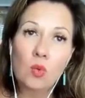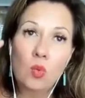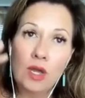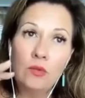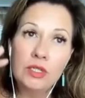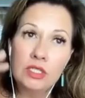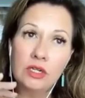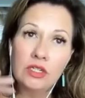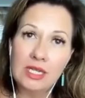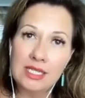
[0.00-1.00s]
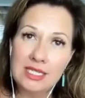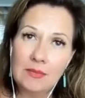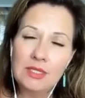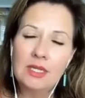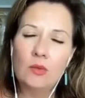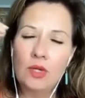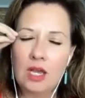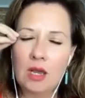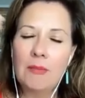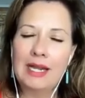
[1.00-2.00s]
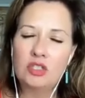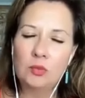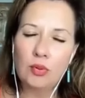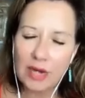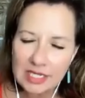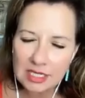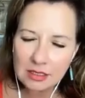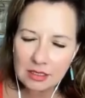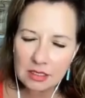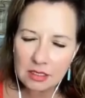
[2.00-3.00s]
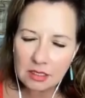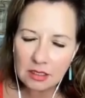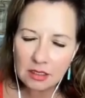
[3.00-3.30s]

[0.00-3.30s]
when we start to accept it, we come back to presence.